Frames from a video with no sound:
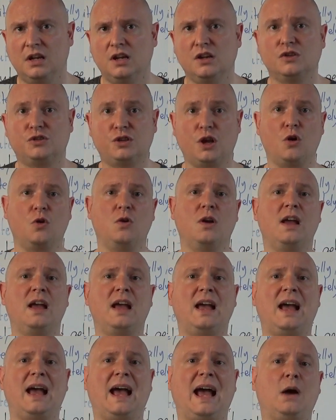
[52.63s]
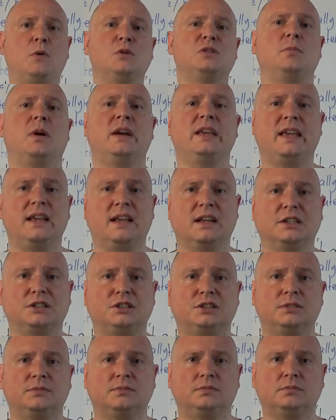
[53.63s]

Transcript: So, how was my English?